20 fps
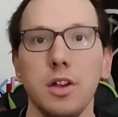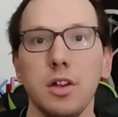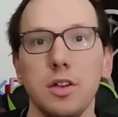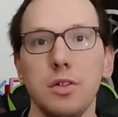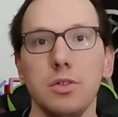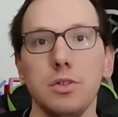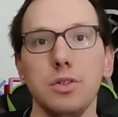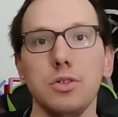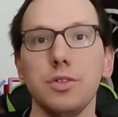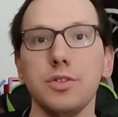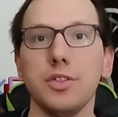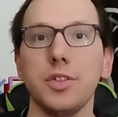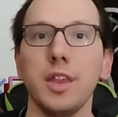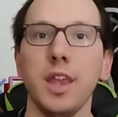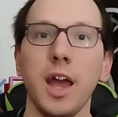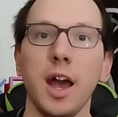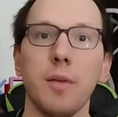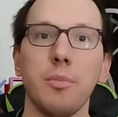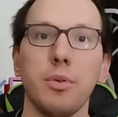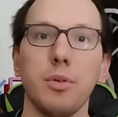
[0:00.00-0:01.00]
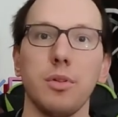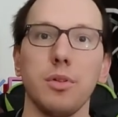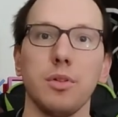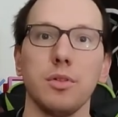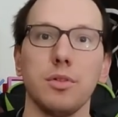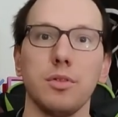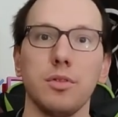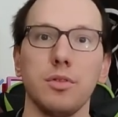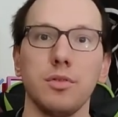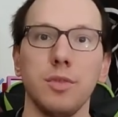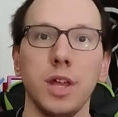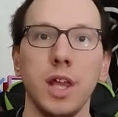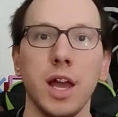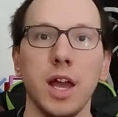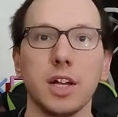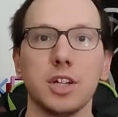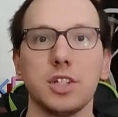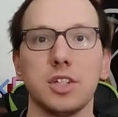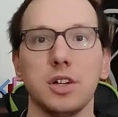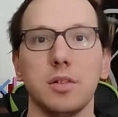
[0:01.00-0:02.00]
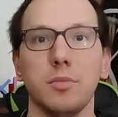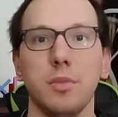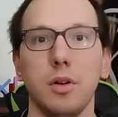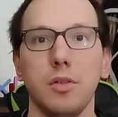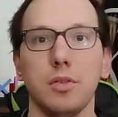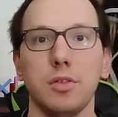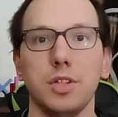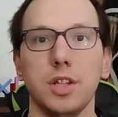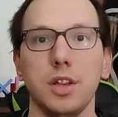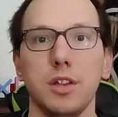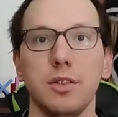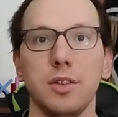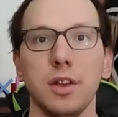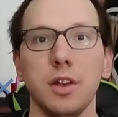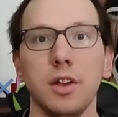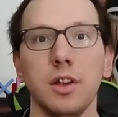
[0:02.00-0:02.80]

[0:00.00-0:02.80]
you lose the Apple reaction emojis.